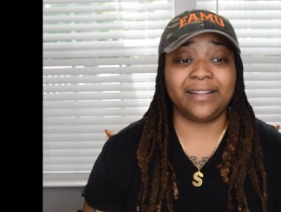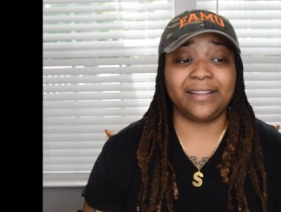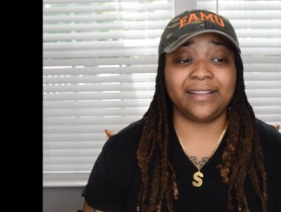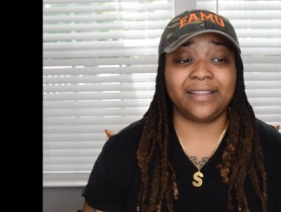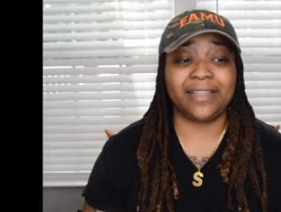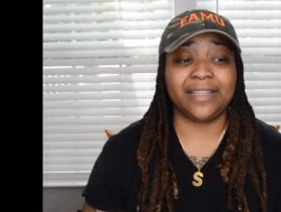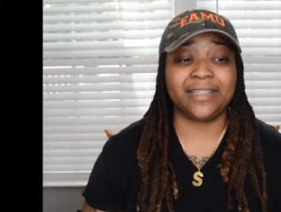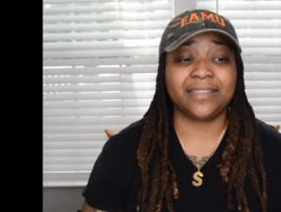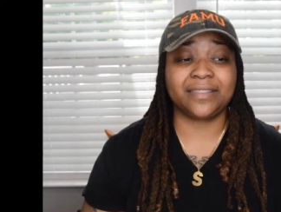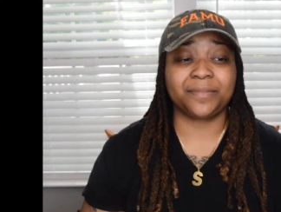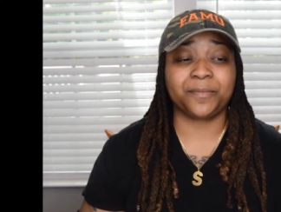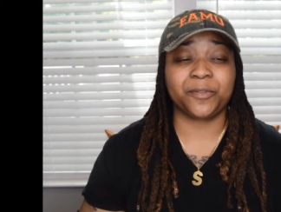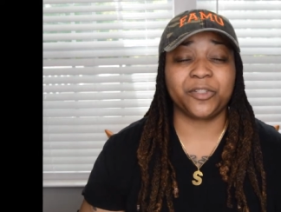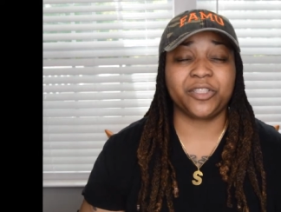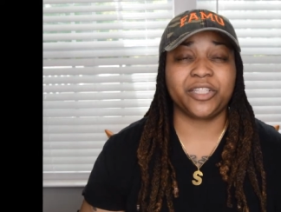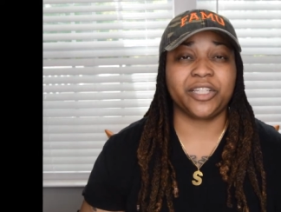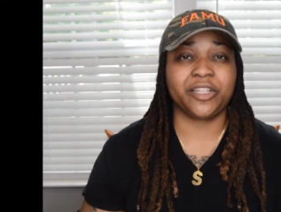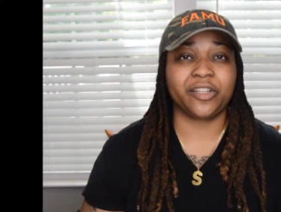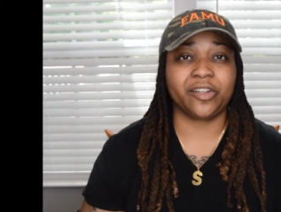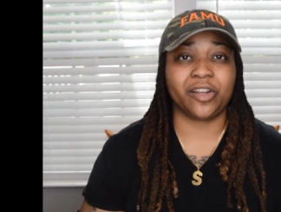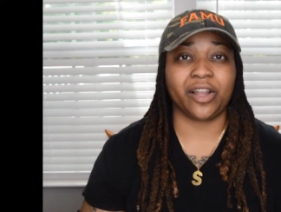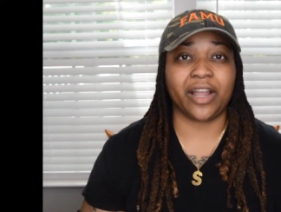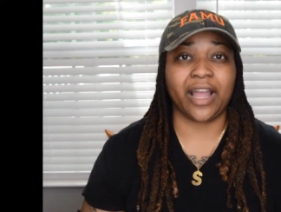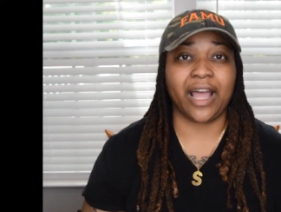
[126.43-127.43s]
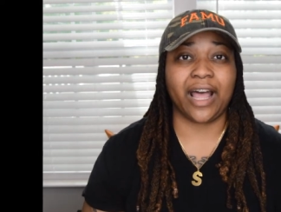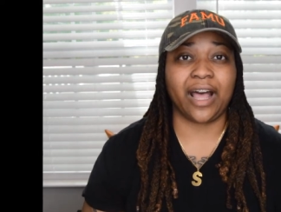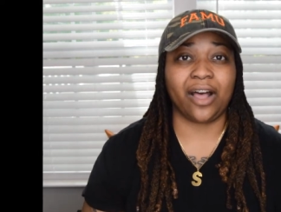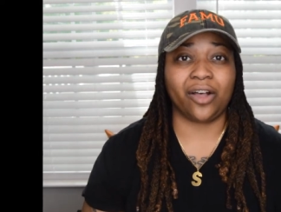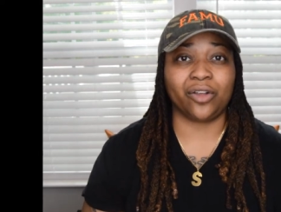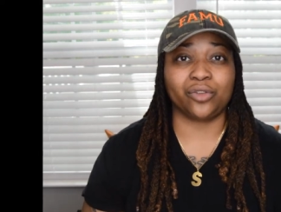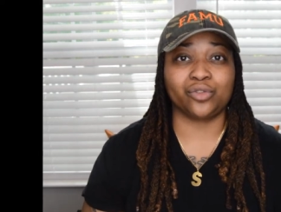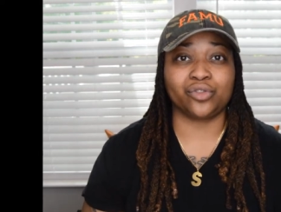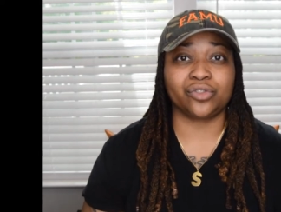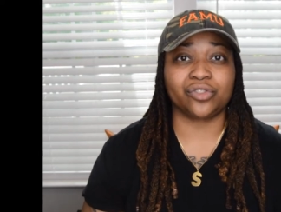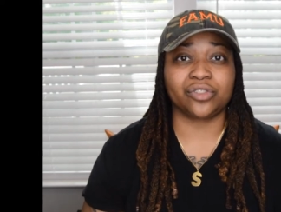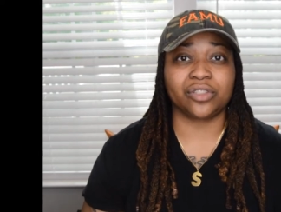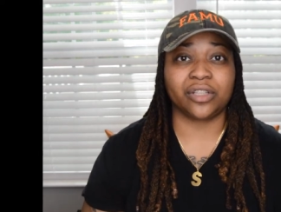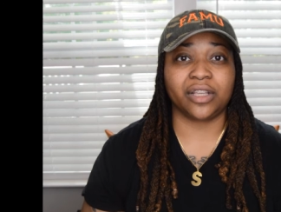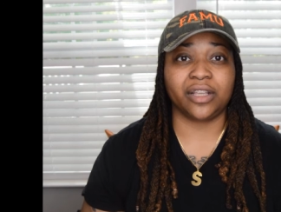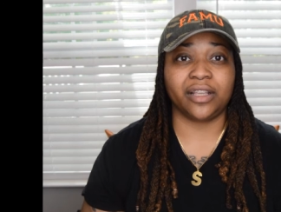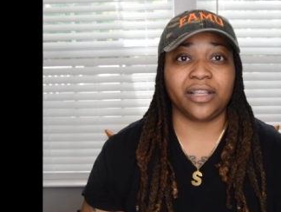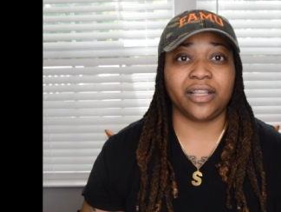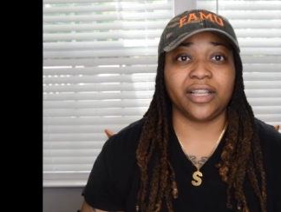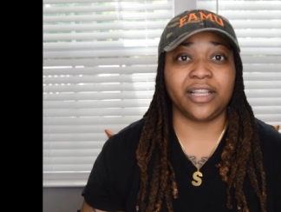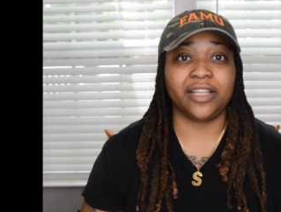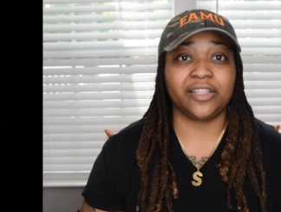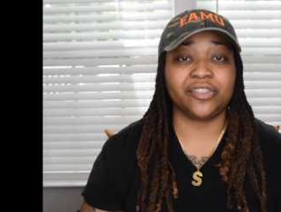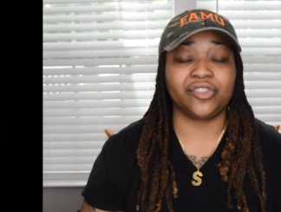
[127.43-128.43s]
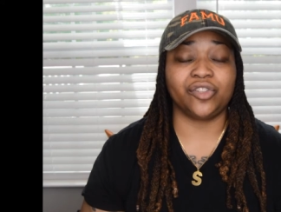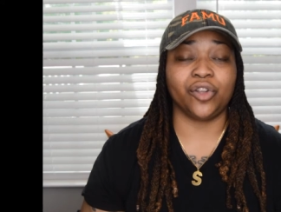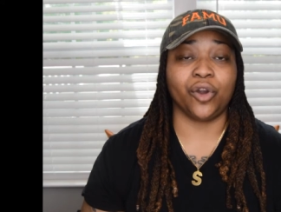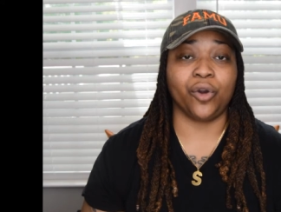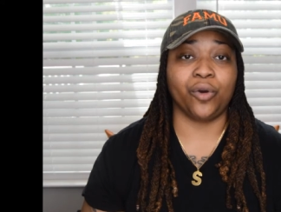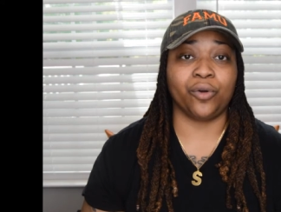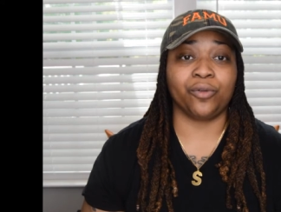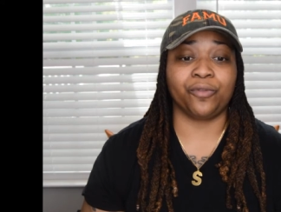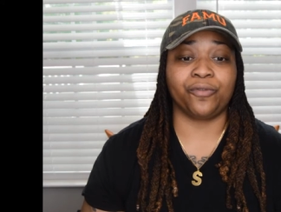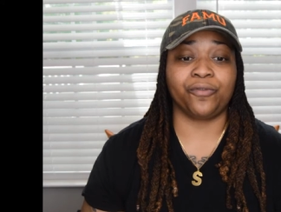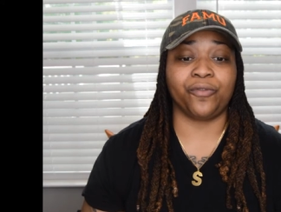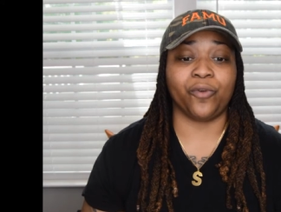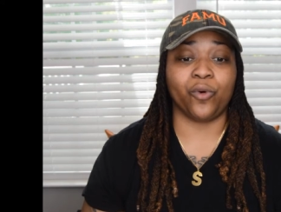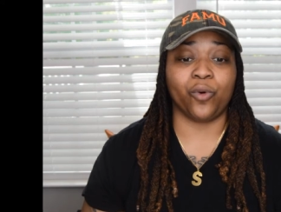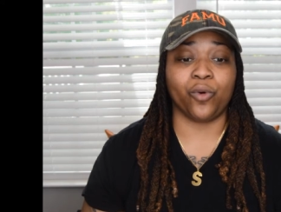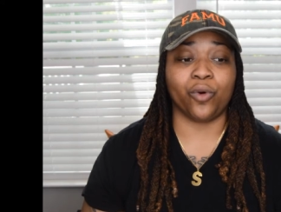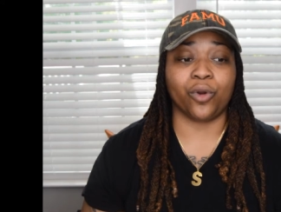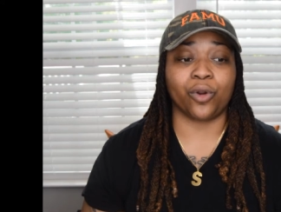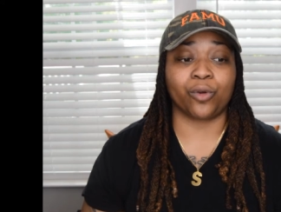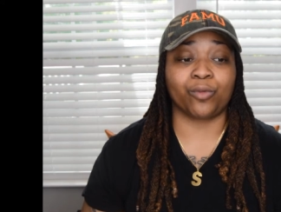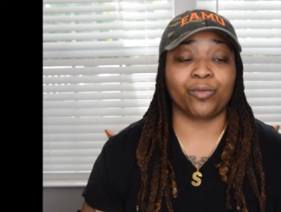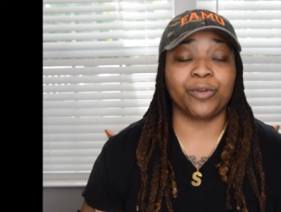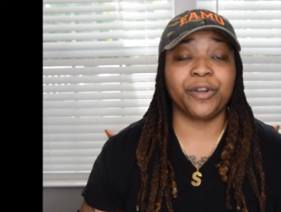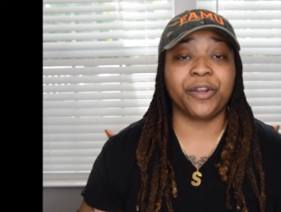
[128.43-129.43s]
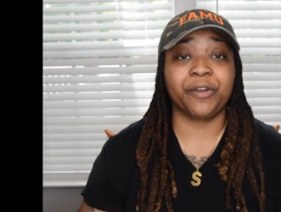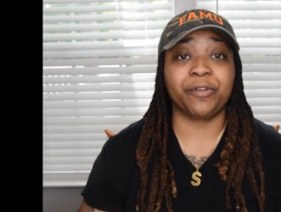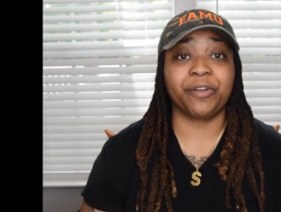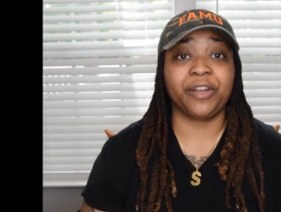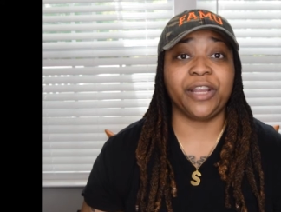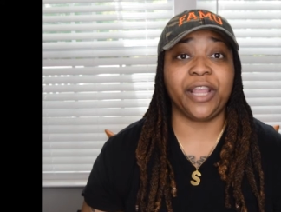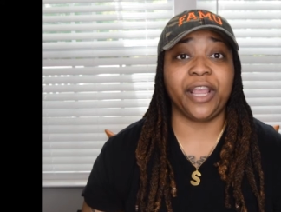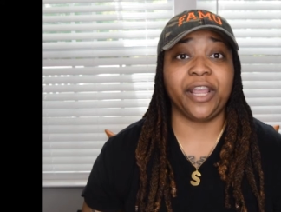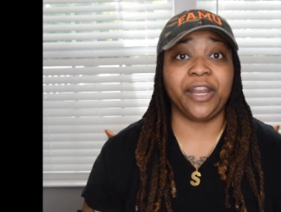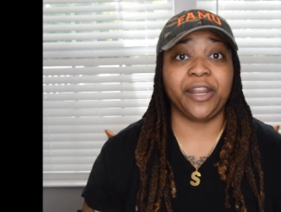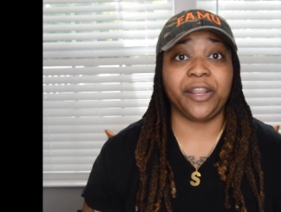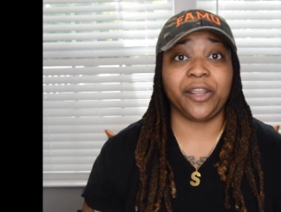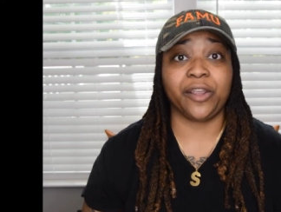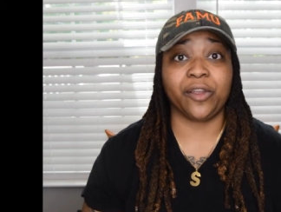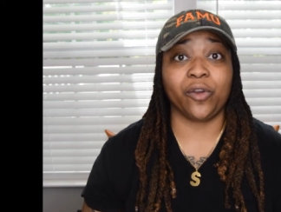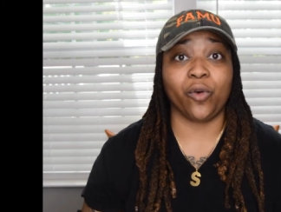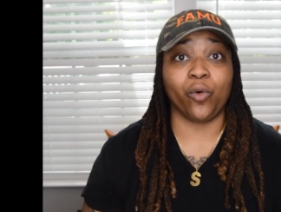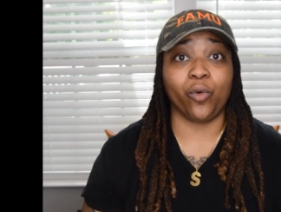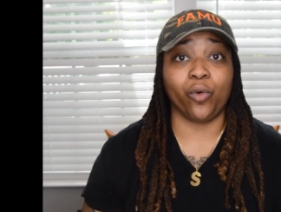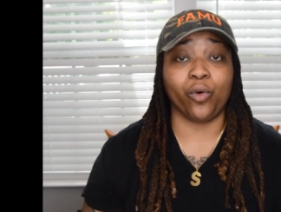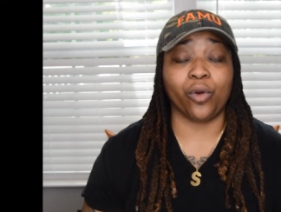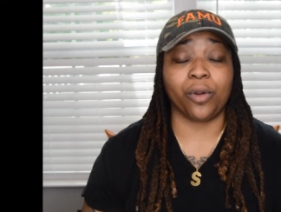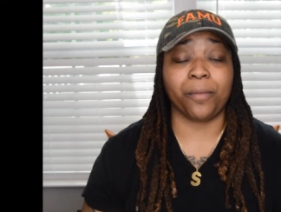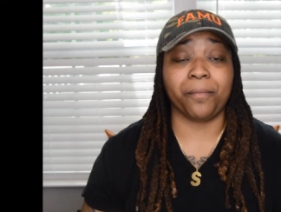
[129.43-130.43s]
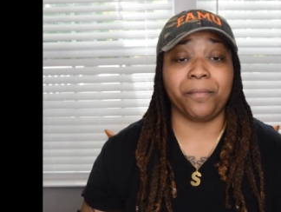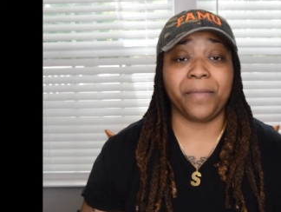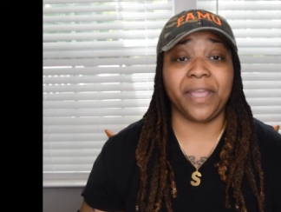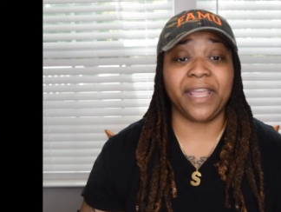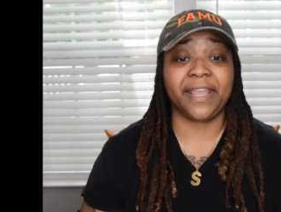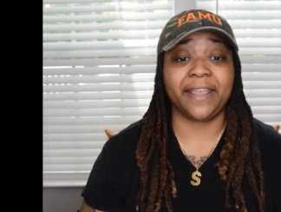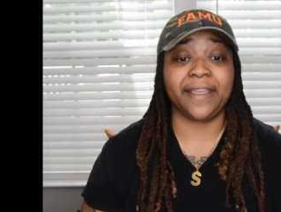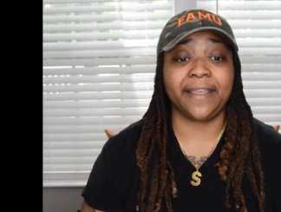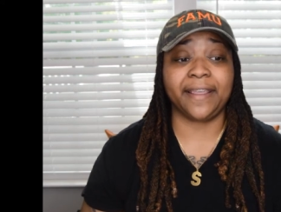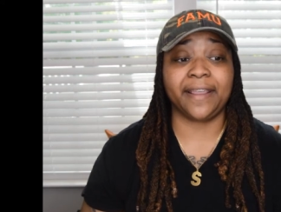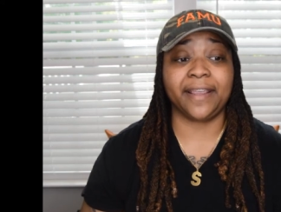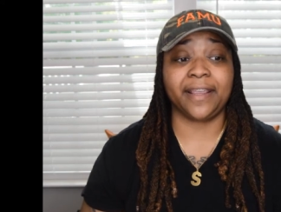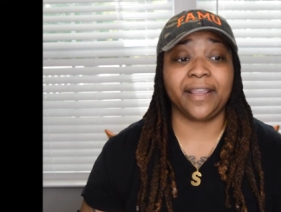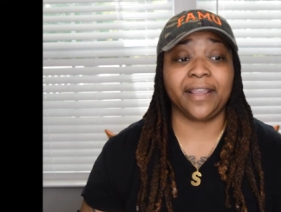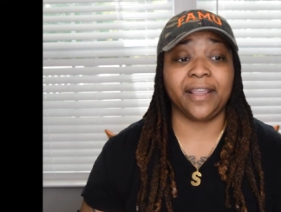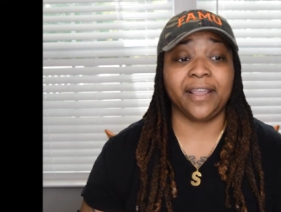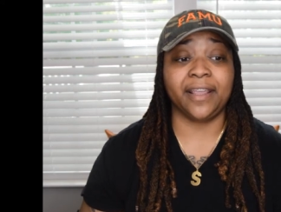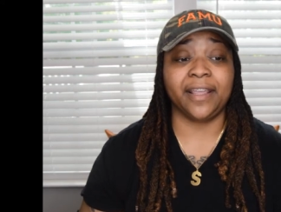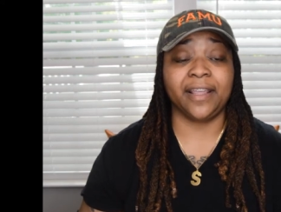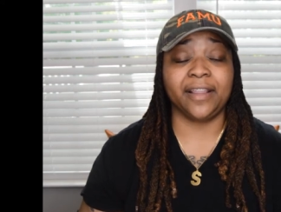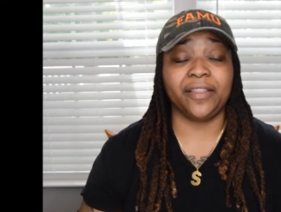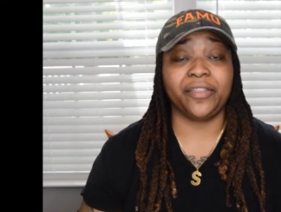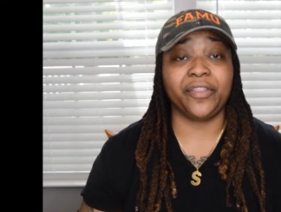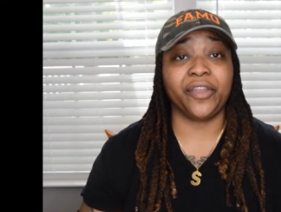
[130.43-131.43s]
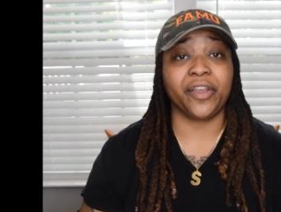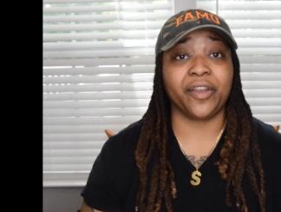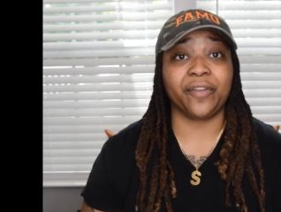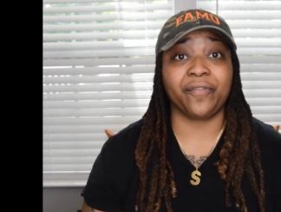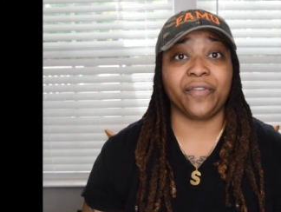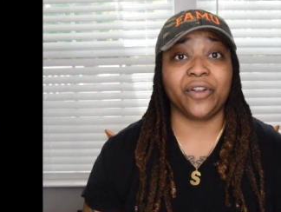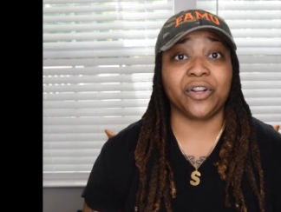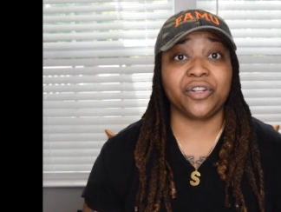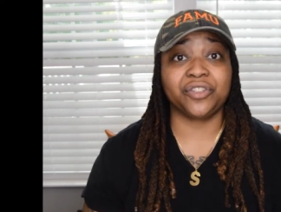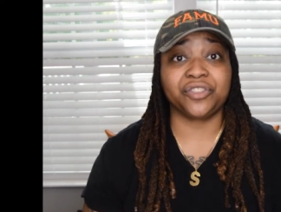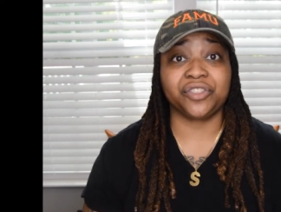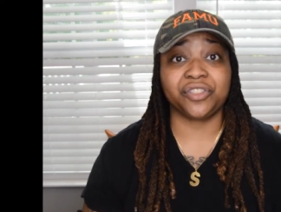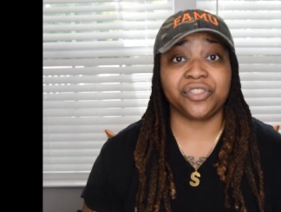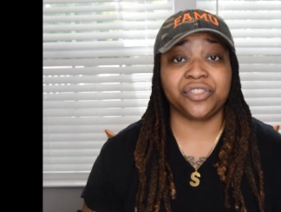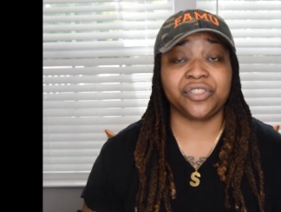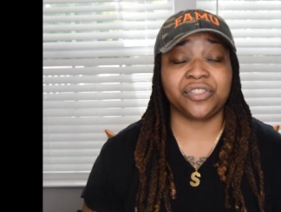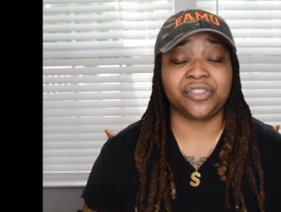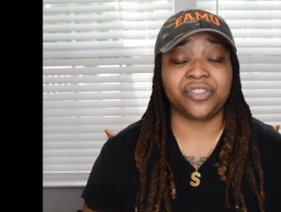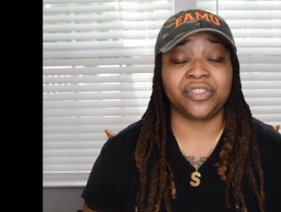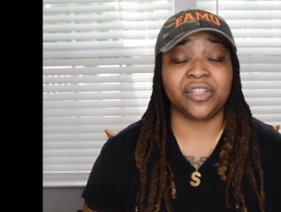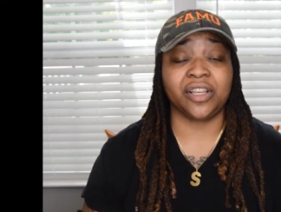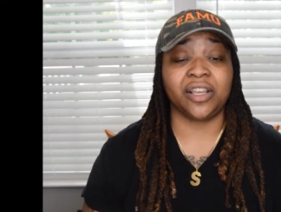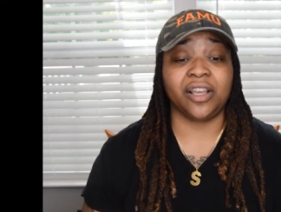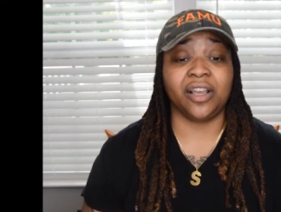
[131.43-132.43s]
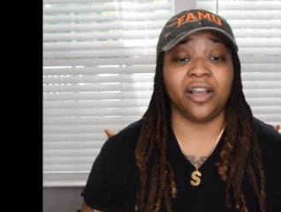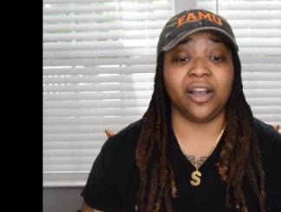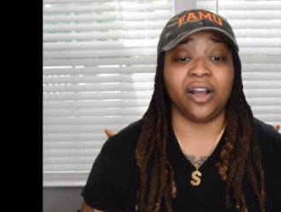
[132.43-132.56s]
this particular house is known for recreating or making their versions